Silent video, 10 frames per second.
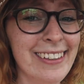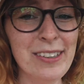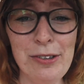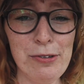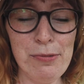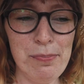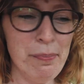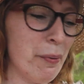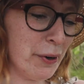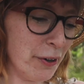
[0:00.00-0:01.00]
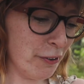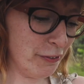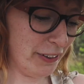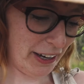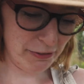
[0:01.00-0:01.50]
just part
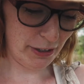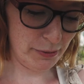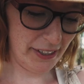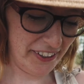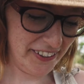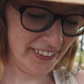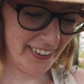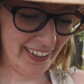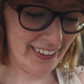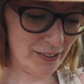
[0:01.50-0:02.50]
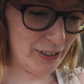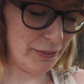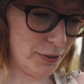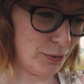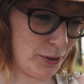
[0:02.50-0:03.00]
of life out here. You
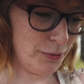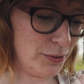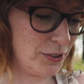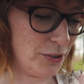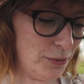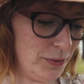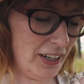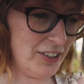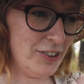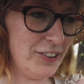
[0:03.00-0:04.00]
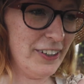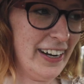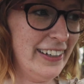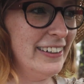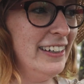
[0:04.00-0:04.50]
live so close to nature,
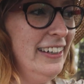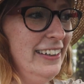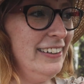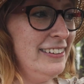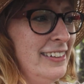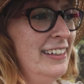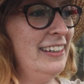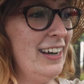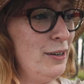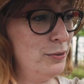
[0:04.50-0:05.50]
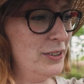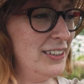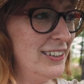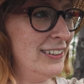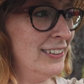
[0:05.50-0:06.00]
and the house
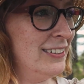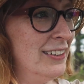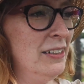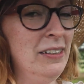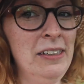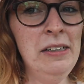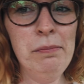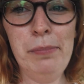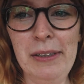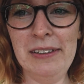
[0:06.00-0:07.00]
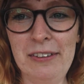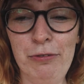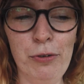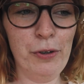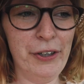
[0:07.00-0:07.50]
isn't built
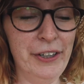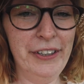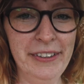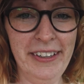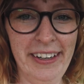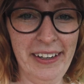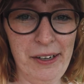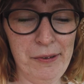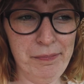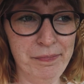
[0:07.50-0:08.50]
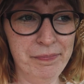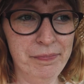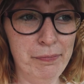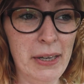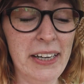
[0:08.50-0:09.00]
for
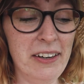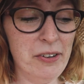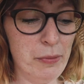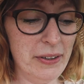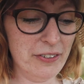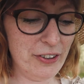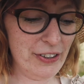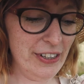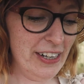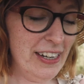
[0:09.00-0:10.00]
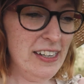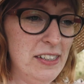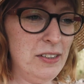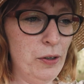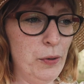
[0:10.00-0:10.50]
being here in the winter.
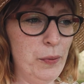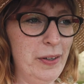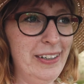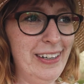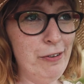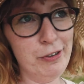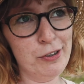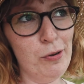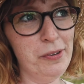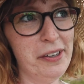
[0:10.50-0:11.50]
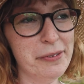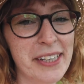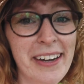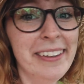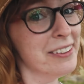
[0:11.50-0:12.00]
So if it's cold
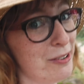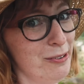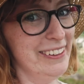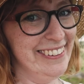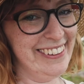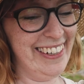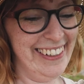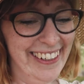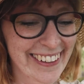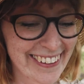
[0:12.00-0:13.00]
outside, it's cold inside.